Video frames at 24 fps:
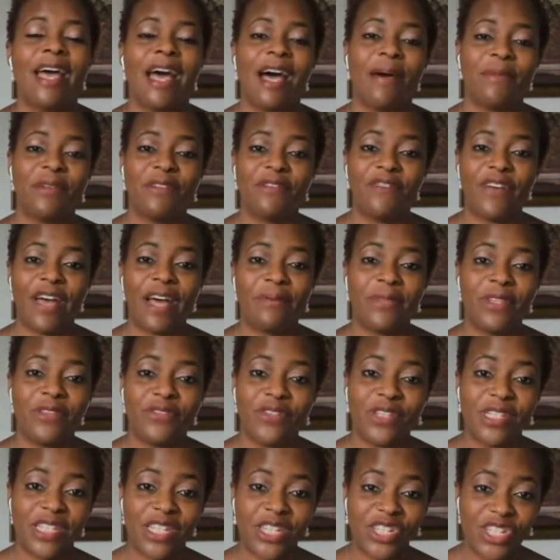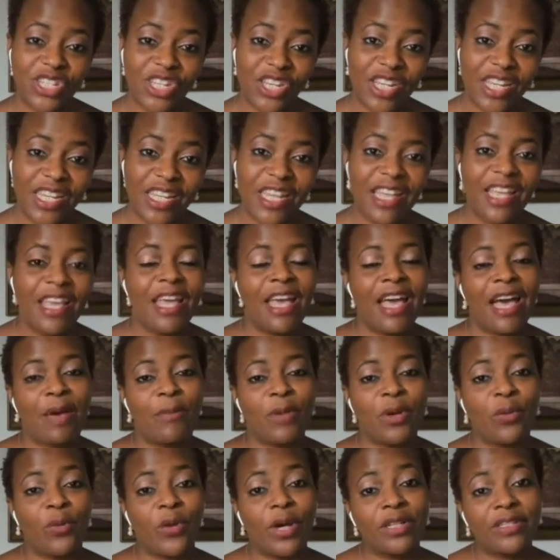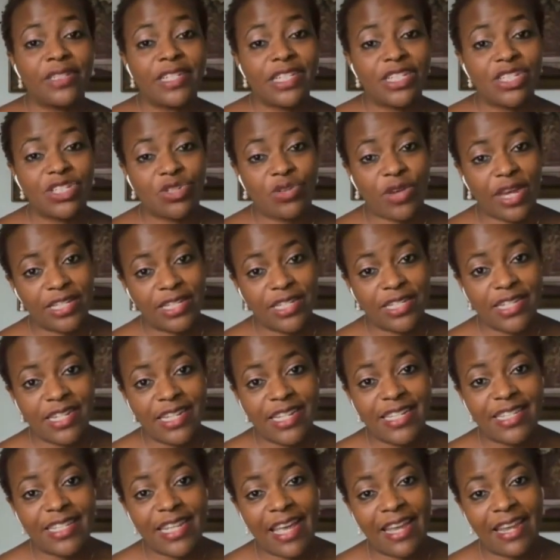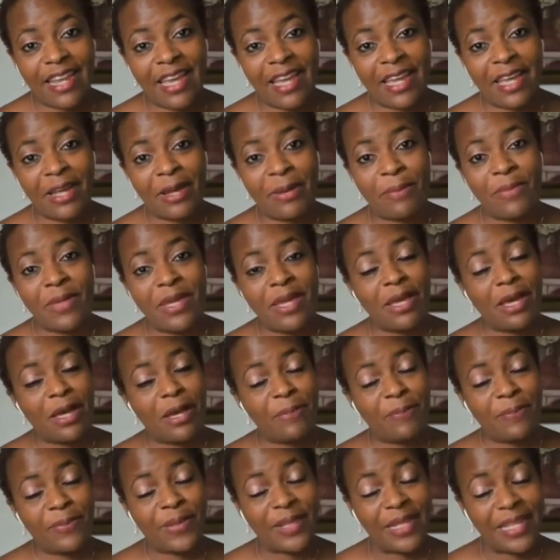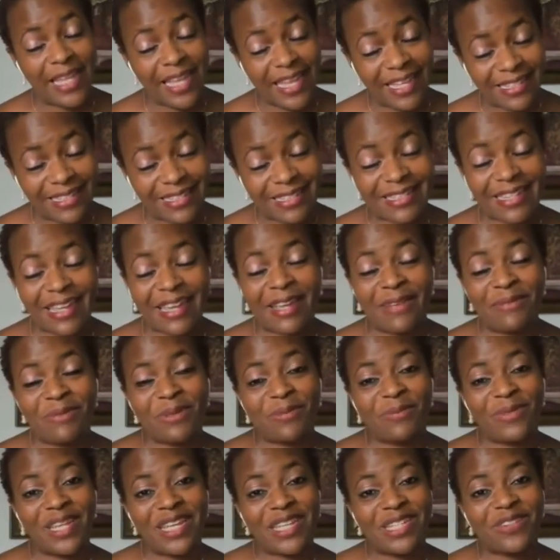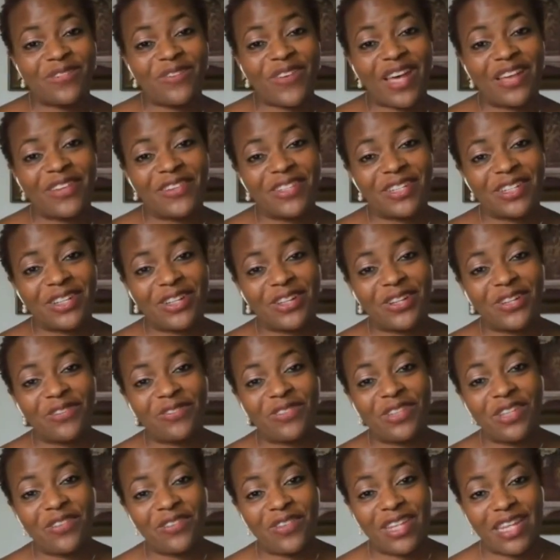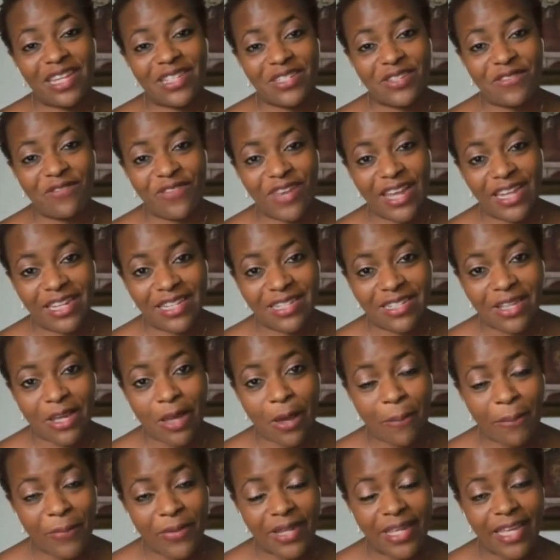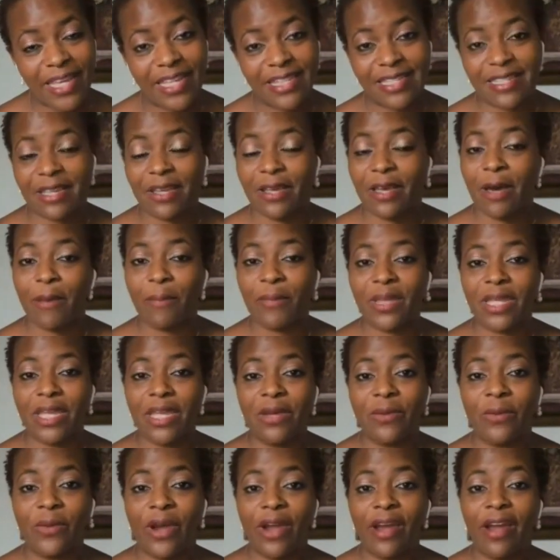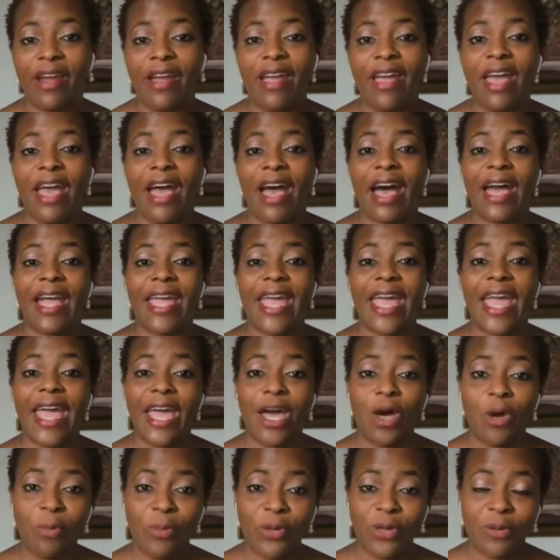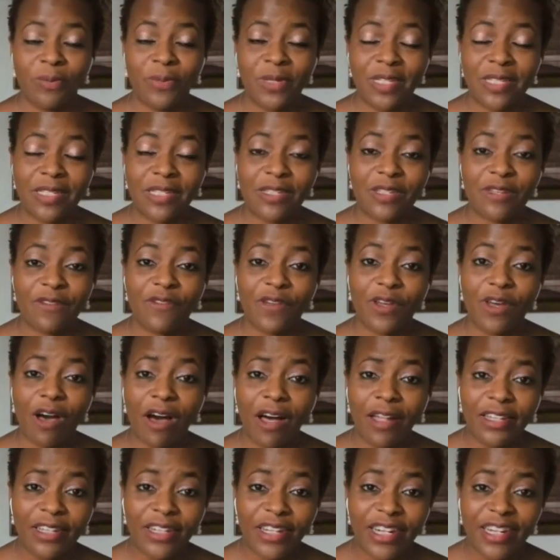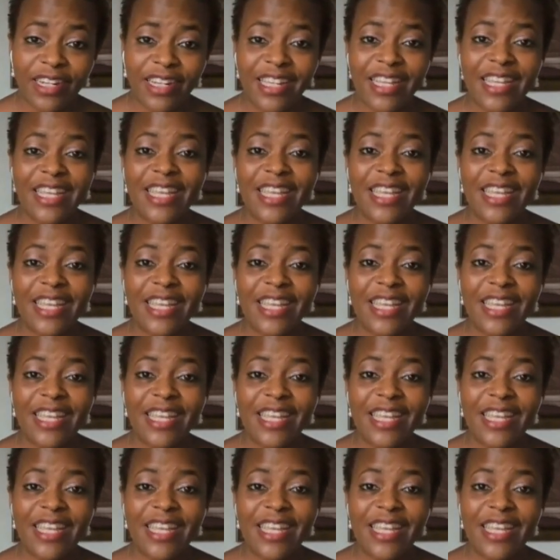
I'm a family physician, I'm a wellness strategist, and I am a blessed, I am the blessed founder of Living at Your Finest Company. It's a company where I help communities of color